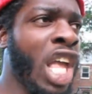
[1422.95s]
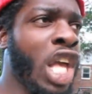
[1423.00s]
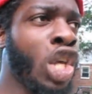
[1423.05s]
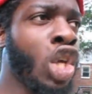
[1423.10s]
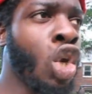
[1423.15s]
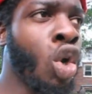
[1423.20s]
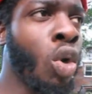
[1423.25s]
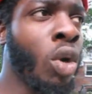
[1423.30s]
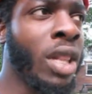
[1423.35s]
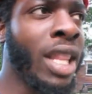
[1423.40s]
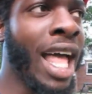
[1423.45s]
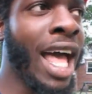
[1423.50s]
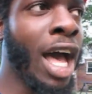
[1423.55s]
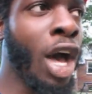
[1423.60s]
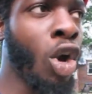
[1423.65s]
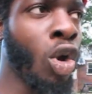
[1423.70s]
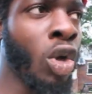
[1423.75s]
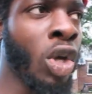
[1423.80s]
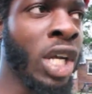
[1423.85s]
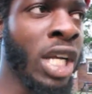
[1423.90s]

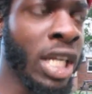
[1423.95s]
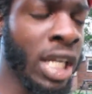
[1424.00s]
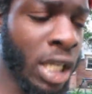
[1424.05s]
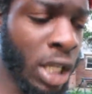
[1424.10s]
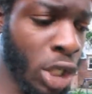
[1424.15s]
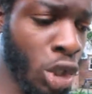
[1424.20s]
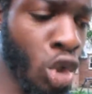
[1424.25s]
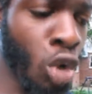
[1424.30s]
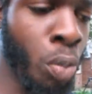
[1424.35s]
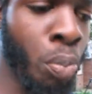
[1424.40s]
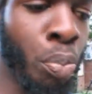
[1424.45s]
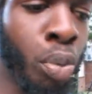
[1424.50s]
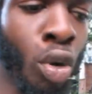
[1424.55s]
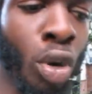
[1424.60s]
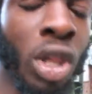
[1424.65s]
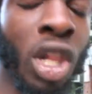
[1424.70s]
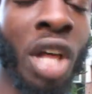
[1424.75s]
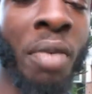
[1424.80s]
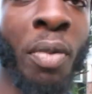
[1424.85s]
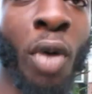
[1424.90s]
you
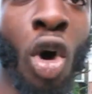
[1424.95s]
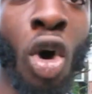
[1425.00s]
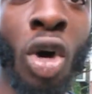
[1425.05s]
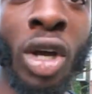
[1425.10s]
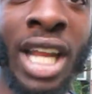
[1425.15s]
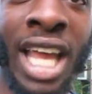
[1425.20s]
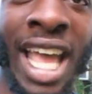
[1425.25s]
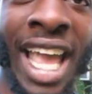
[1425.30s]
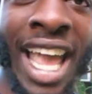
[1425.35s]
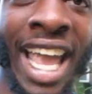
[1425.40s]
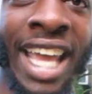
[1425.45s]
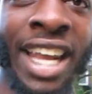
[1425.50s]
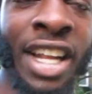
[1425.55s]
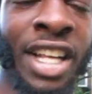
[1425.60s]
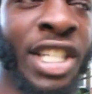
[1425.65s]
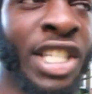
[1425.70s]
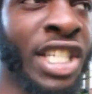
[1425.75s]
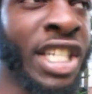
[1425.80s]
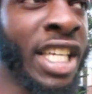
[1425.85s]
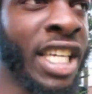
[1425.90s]
pull up all that
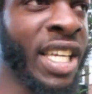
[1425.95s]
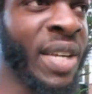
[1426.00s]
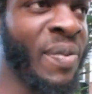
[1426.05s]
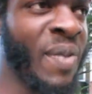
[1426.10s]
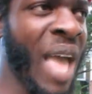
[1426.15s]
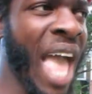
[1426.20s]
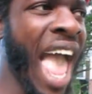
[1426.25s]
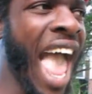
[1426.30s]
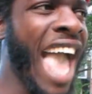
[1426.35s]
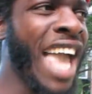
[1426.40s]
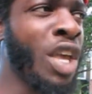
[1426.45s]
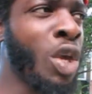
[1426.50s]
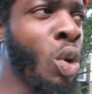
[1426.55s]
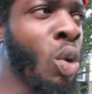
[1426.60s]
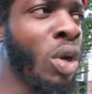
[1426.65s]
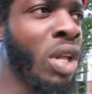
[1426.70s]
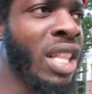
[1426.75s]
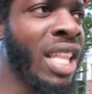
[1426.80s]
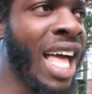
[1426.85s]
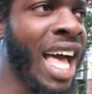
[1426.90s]
energy, and you
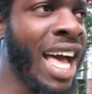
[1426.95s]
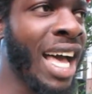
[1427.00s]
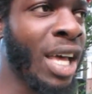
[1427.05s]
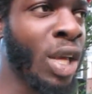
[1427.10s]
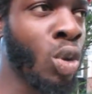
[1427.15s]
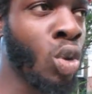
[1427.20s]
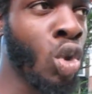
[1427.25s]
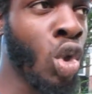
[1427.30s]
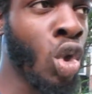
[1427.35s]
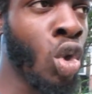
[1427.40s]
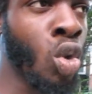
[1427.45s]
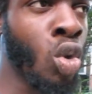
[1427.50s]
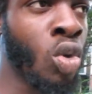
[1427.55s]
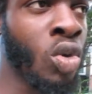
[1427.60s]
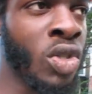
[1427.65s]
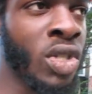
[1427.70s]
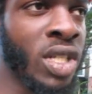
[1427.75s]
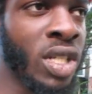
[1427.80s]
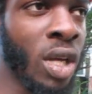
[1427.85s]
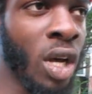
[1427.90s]
allow
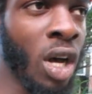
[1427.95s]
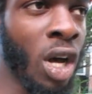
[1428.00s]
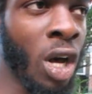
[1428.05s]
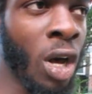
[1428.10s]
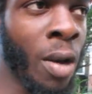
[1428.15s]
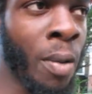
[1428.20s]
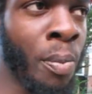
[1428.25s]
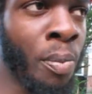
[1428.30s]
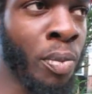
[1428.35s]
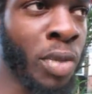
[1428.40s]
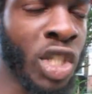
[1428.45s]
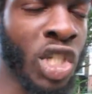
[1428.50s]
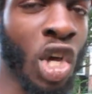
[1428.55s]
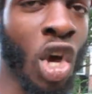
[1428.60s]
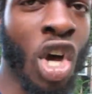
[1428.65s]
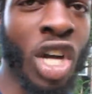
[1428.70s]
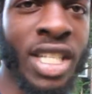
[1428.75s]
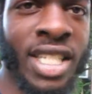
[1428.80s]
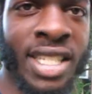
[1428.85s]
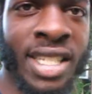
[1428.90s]
those
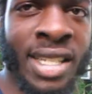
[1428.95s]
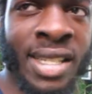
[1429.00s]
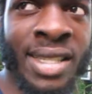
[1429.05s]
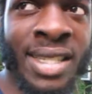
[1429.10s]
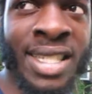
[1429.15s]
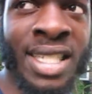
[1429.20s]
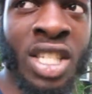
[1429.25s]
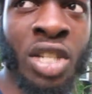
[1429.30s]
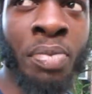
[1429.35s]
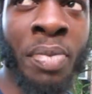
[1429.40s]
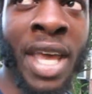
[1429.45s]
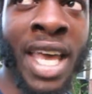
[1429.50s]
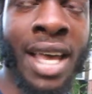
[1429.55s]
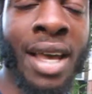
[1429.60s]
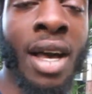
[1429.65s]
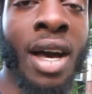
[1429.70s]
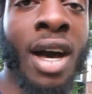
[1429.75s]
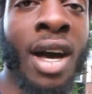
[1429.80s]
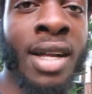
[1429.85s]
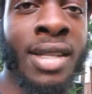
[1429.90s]
toxins to make
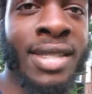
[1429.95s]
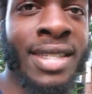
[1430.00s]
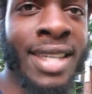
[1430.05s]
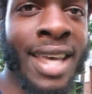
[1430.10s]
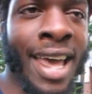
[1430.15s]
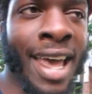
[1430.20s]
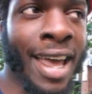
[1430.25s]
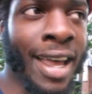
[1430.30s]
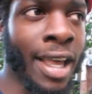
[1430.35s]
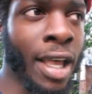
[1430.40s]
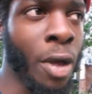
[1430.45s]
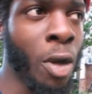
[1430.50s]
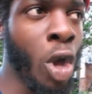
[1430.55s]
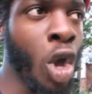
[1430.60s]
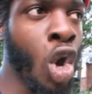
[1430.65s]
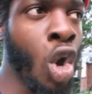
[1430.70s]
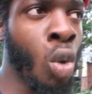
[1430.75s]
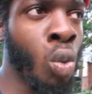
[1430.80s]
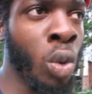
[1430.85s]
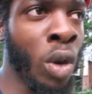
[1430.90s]
contact
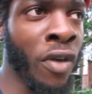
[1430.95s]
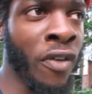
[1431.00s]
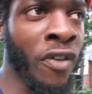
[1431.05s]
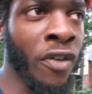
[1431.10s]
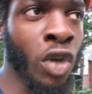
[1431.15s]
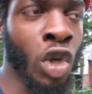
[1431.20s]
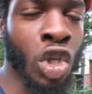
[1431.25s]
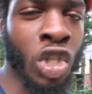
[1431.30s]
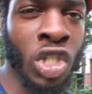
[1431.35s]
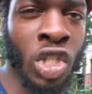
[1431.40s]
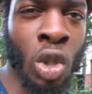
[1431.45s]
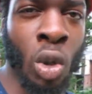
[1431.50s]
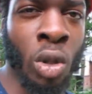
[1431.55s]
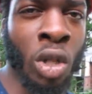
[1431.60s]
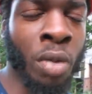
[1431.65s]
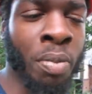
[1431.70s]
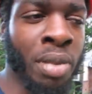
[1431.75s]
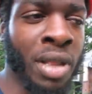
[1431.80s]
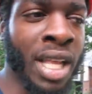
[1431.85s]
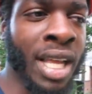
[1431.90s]
with your
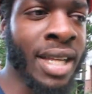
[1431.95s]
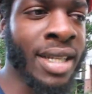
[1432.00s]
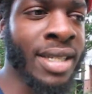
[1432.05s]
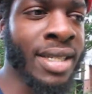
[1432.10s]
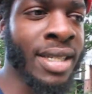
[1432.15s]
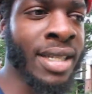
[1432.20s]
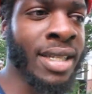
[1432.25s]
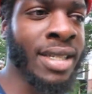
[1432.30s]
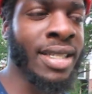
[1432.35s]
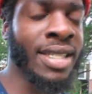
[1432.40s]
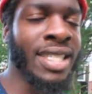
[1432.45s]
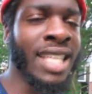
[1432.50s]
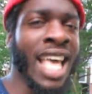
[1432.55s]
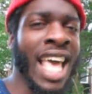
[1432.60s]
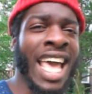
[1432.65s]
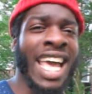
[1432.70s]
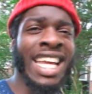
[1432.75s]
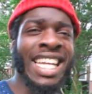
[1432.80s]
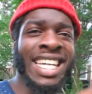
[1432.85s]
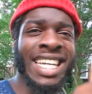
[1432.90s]
solar plexus.
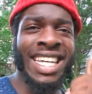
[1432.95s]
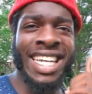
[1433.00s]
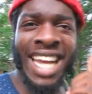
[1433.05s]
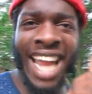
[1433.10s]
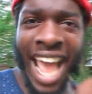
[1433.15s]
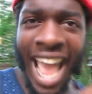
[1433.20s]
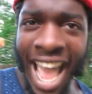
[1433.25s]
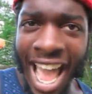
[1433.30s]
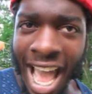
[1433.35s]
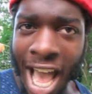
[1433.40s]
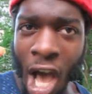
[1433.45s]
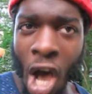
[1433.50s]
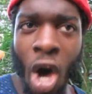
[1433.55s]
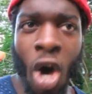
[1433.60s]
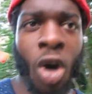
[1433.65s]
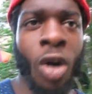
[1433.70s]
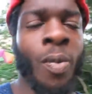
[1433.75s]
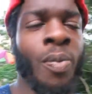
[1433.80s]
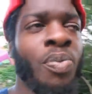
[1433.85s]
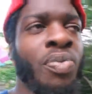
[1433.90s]

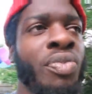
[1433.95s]
Now,